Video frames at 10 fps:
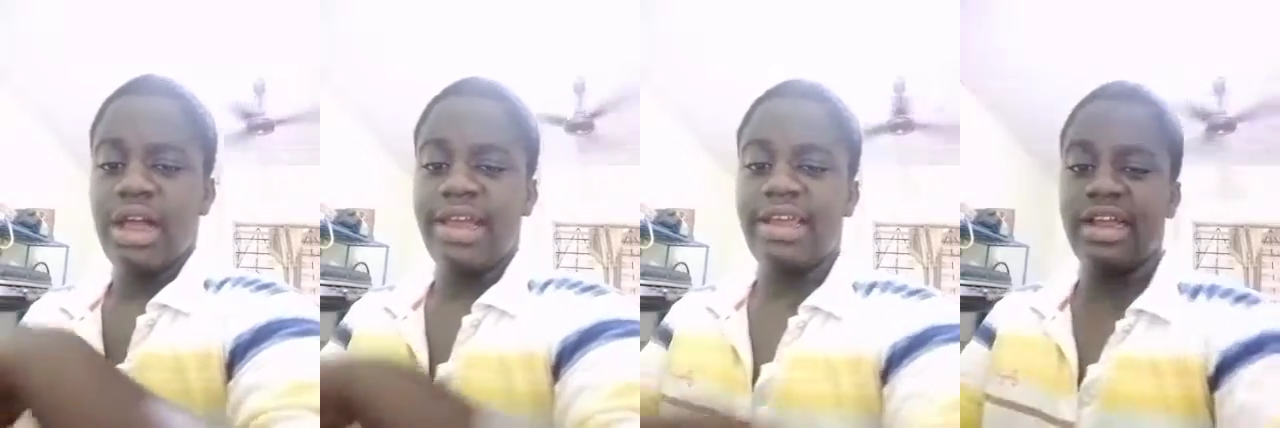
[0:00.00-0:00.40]

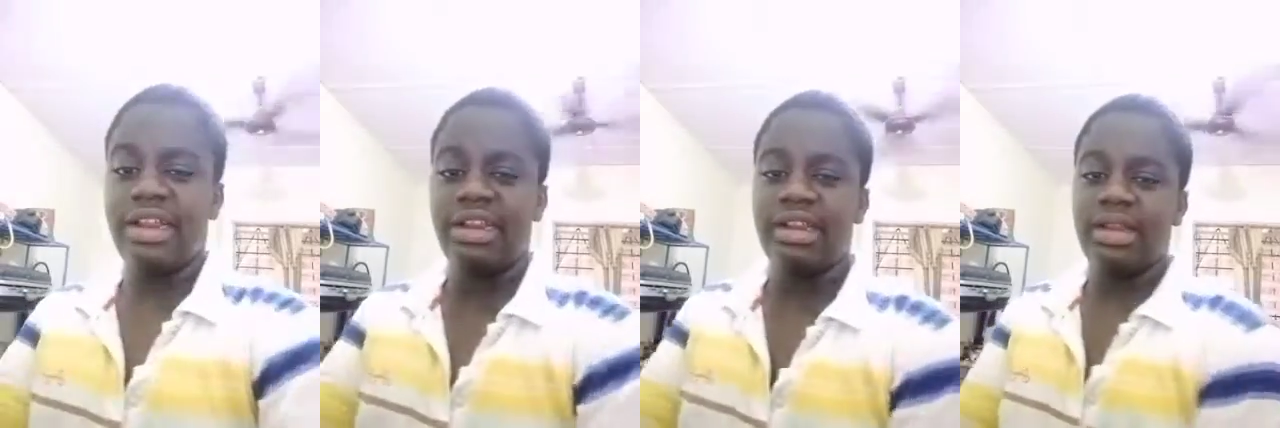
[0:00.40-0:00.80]
I
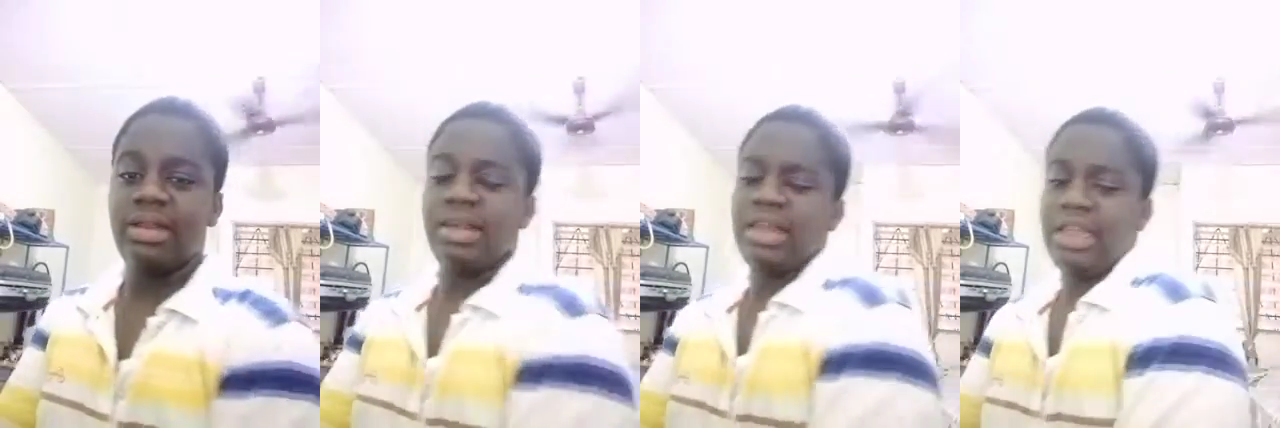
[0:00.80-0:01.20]
can
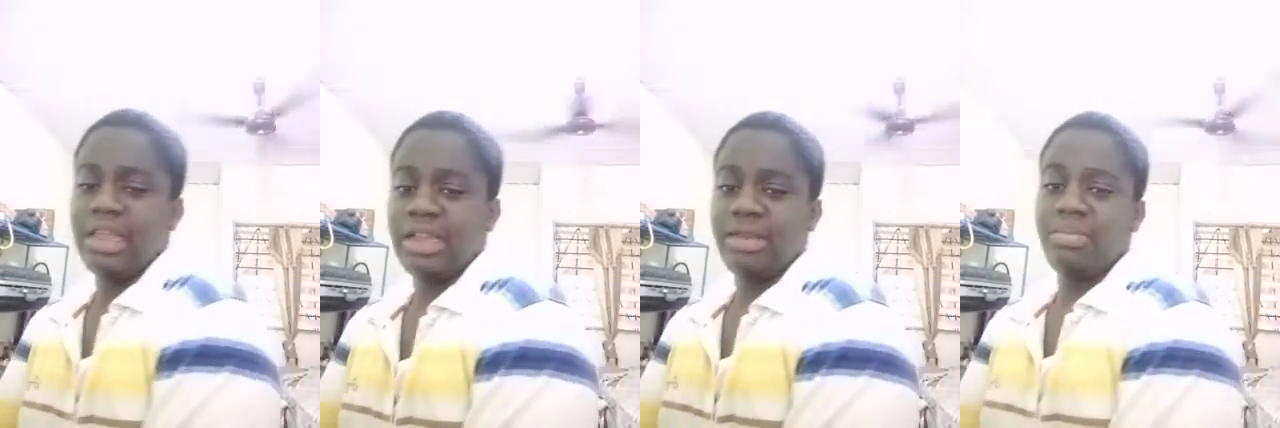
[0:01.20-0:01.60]
I
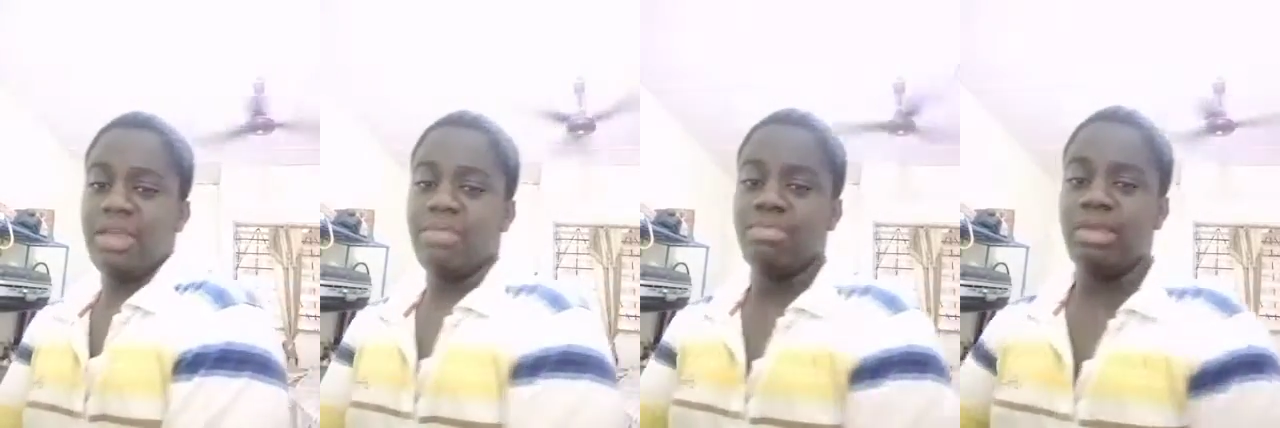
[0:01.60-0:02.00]
can
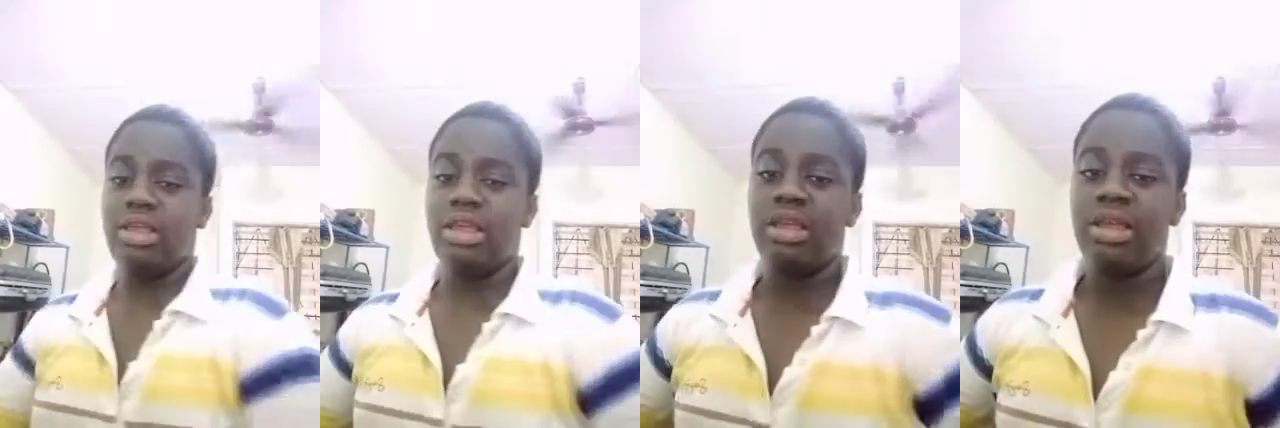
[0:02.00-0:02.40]

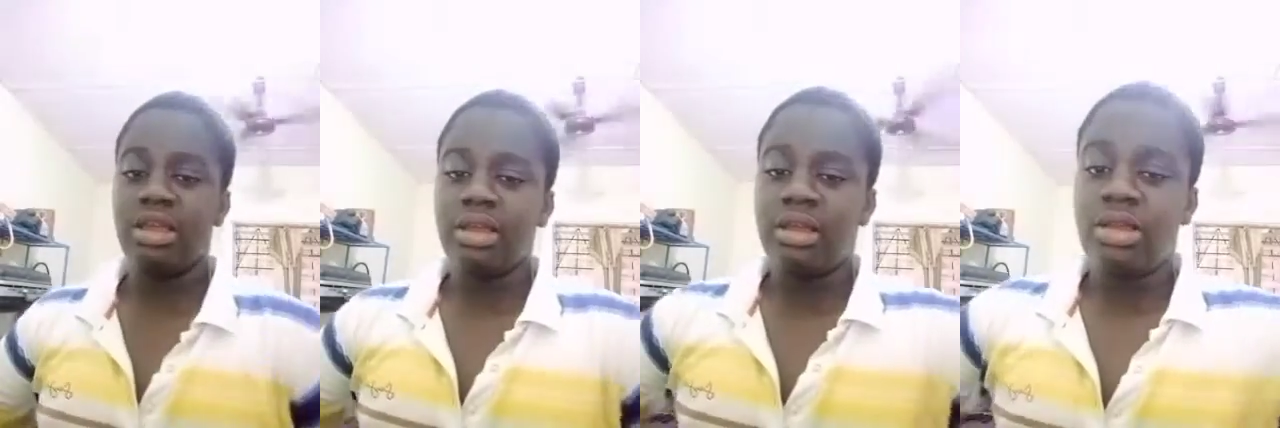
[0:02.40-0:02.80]
maybe
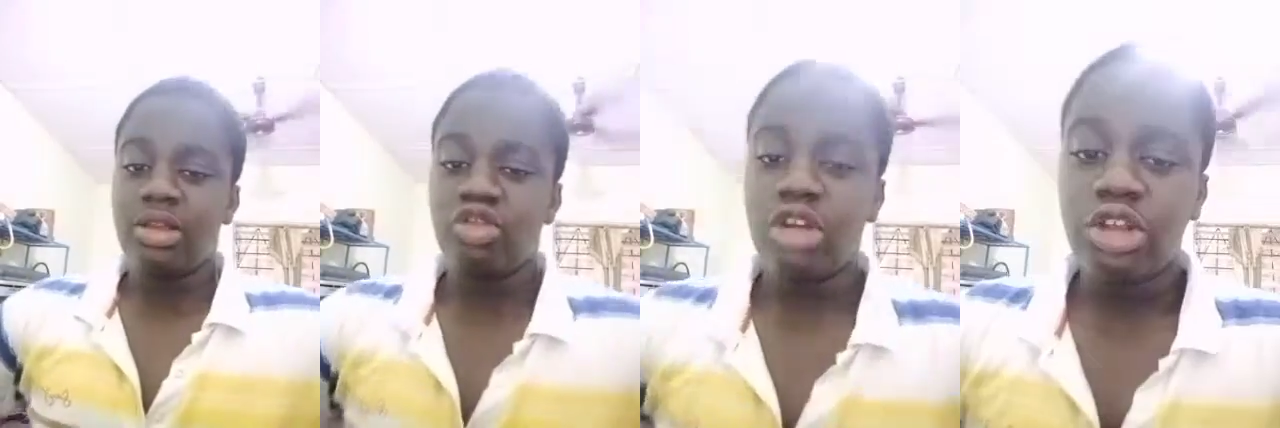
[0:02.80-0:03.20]

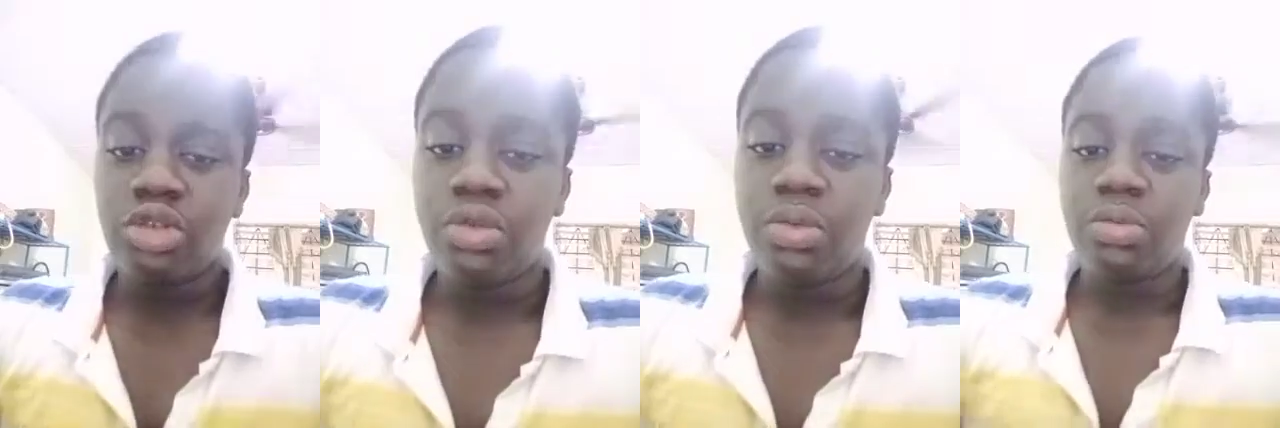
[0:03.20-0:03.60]
Trying
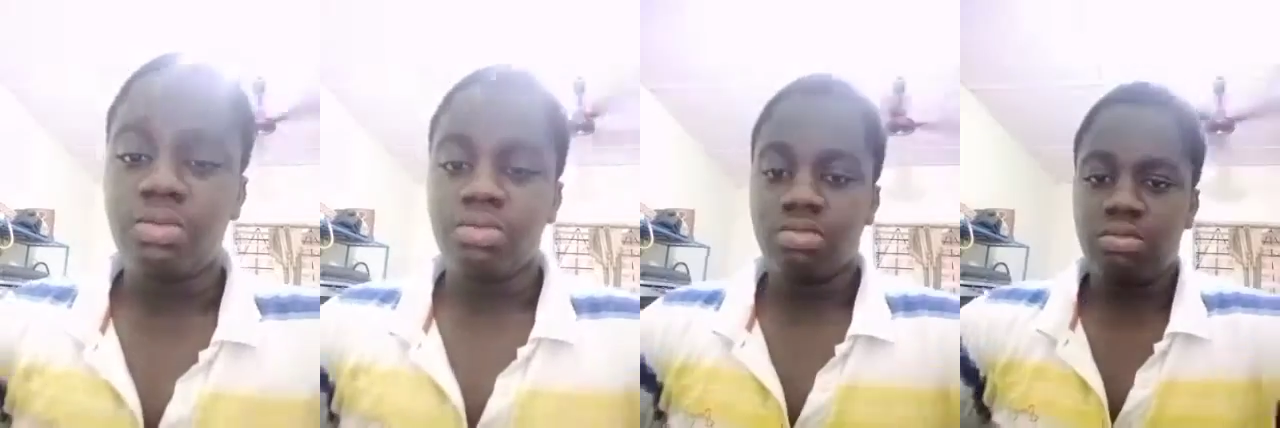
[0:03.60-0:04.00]
to
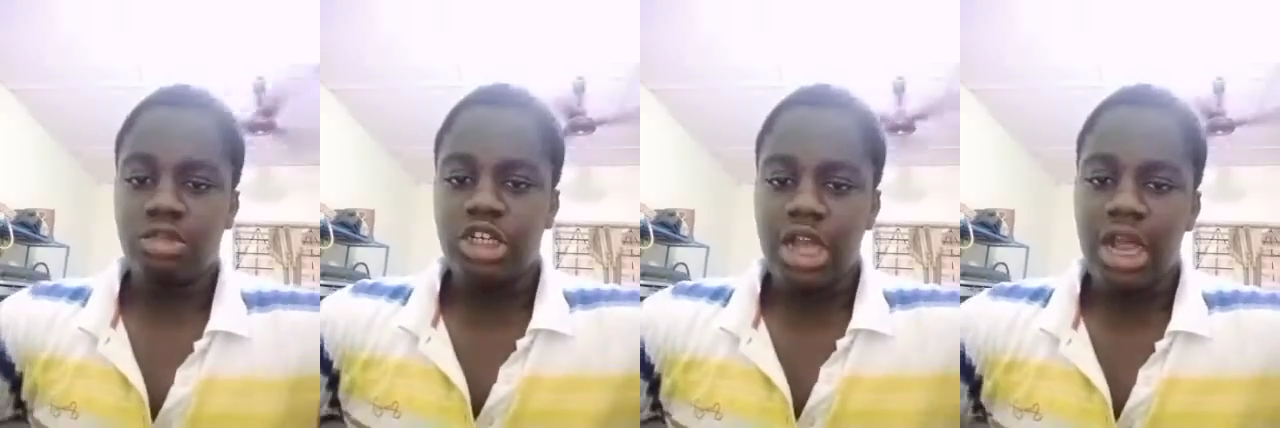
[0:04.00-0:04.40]

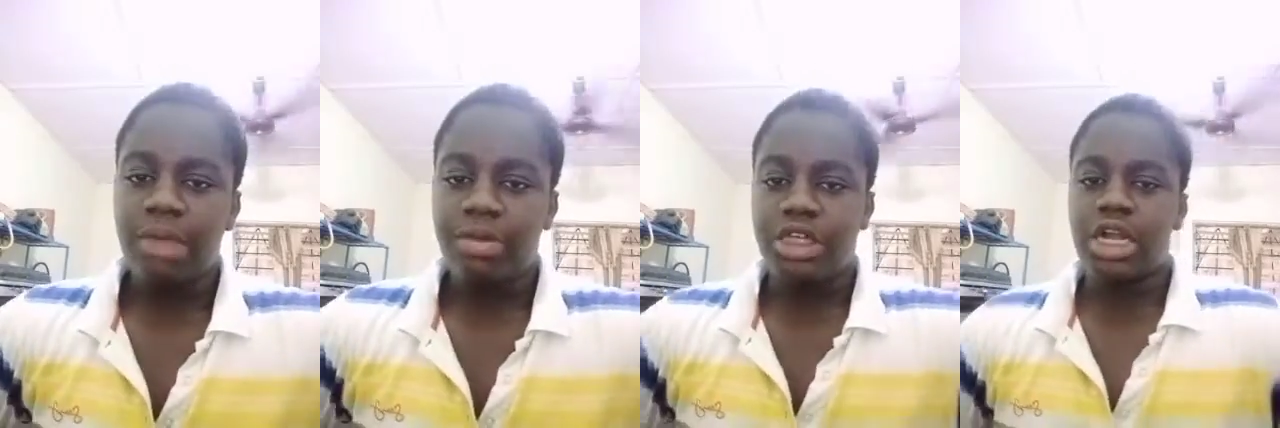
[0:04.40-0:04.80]
mm, jack
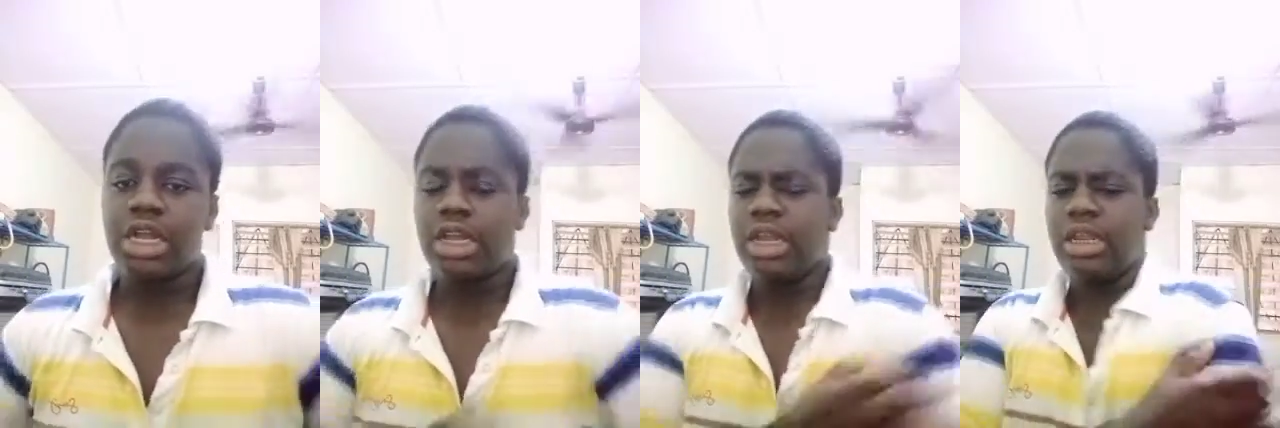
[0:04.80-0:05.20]

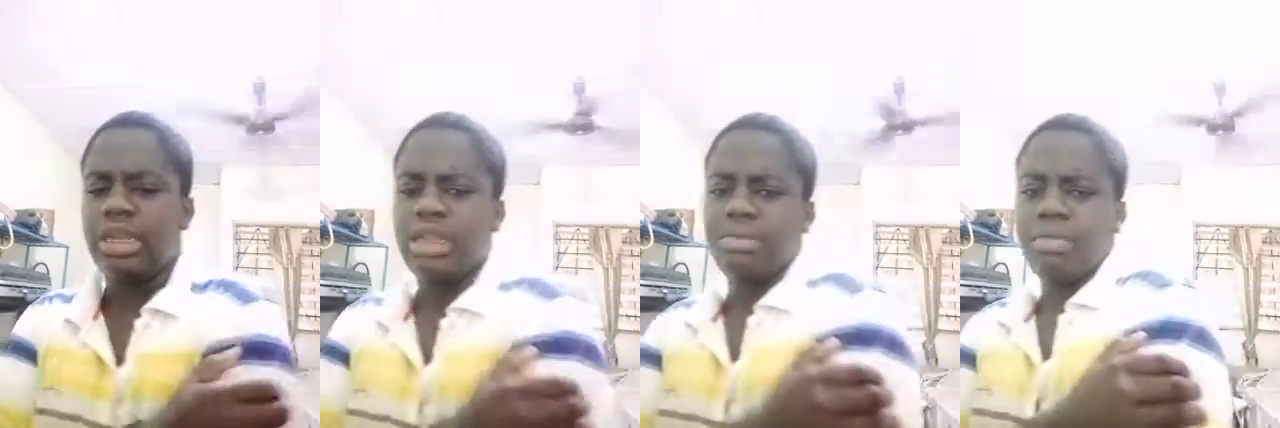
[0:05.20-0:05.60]
jack
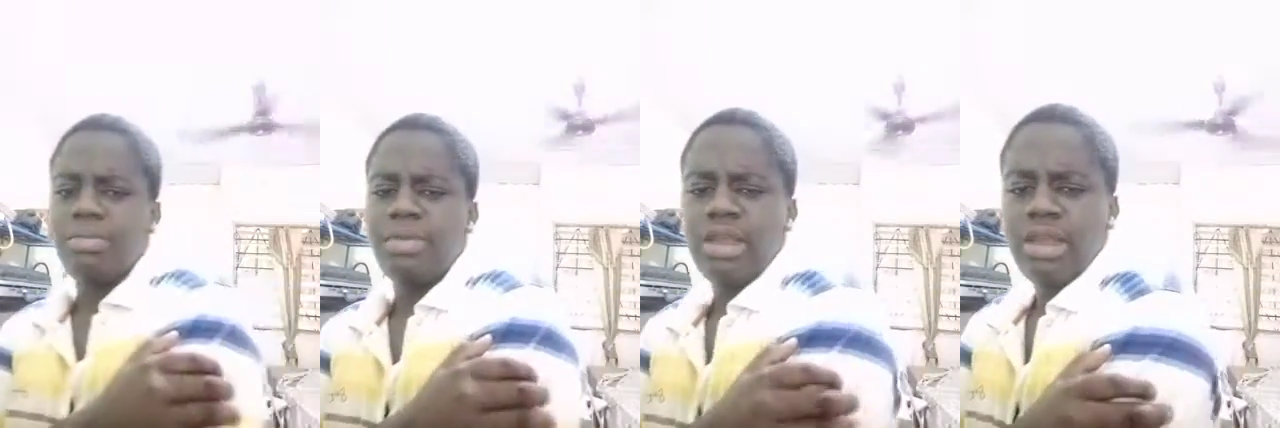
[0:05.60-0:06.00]
and
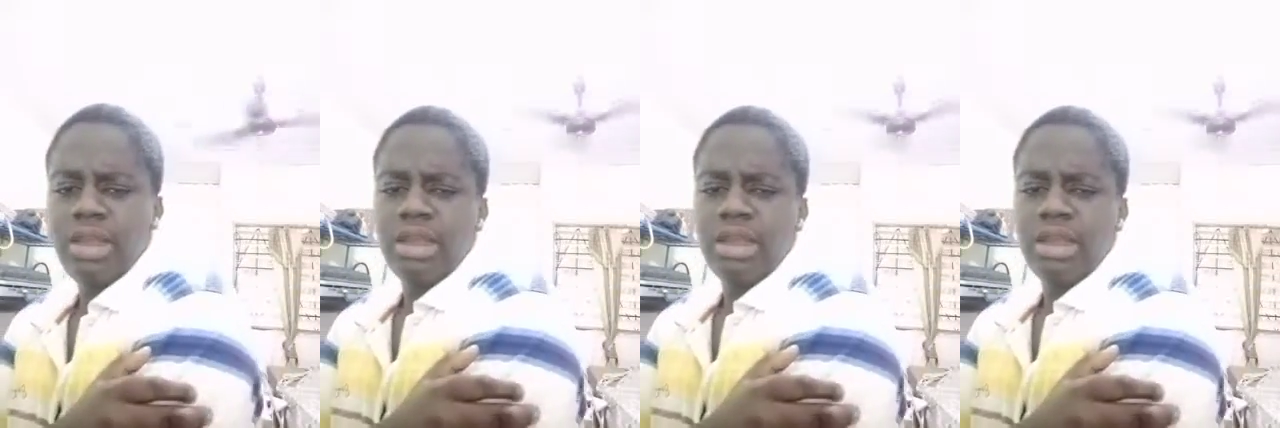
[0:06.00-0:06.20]
maybe